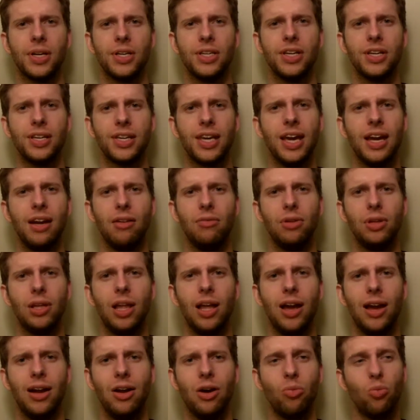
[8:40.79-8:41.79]
You can't
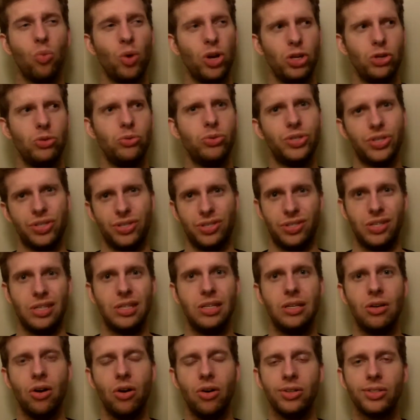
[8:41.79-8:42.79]
rely on what you
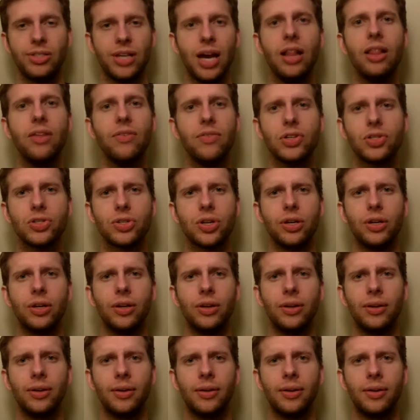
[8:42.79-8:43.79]
see on television.
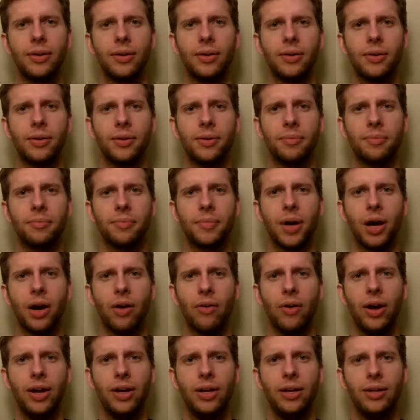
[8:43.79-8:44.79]

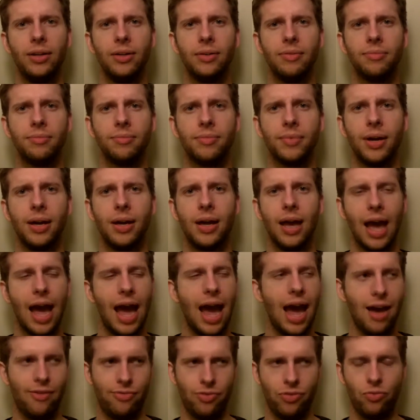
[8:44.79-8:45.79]
All right?
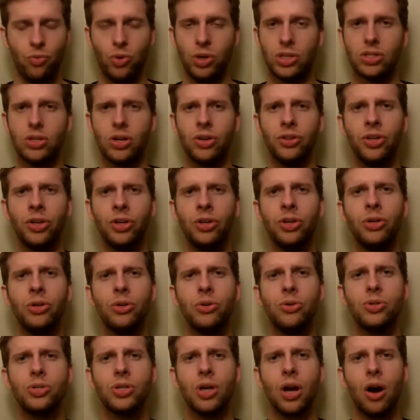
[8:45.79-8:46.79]
Half of what's on the
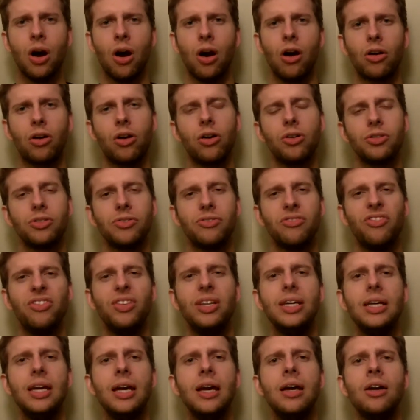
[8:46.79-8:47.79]
news are called
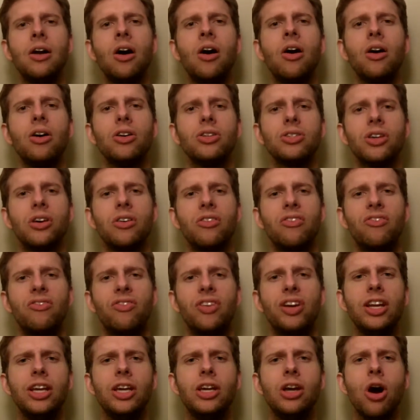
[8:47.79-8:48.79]
VNRs,
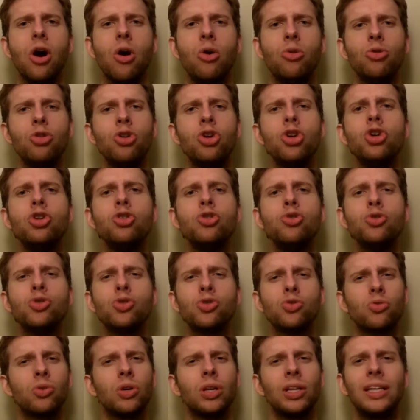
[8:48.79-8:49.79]
video
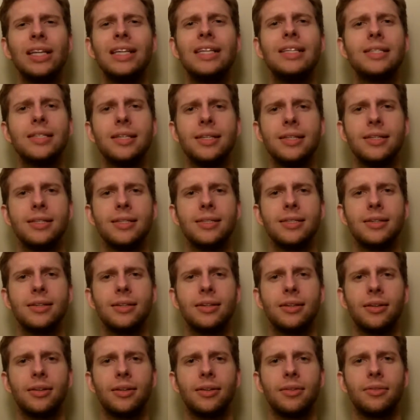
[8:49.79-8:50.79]
news releases.
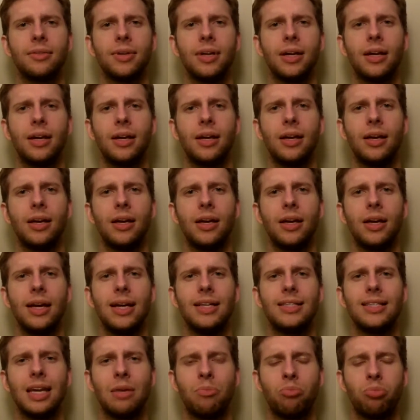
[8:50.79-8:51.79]

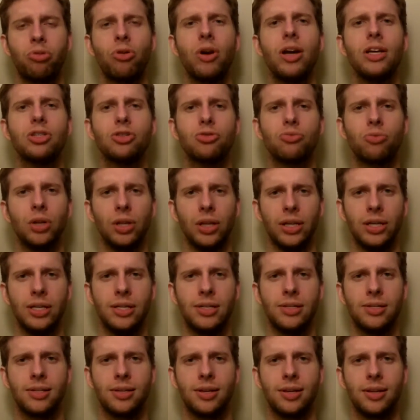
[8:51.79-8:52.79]
It's a press
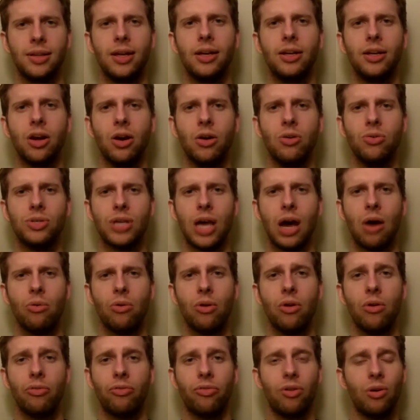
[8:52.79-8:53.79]
release that goes
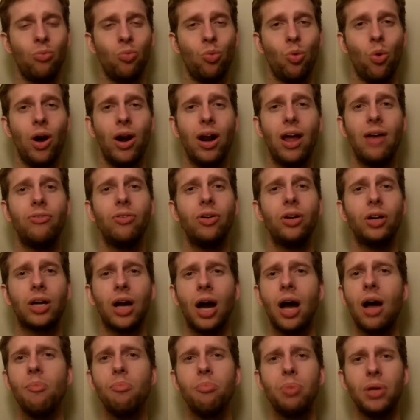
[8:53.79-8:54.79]
out from whatever
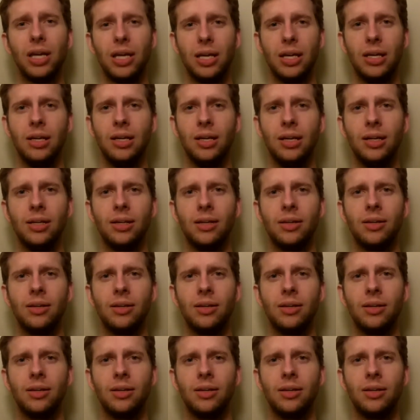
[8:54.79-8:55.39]
company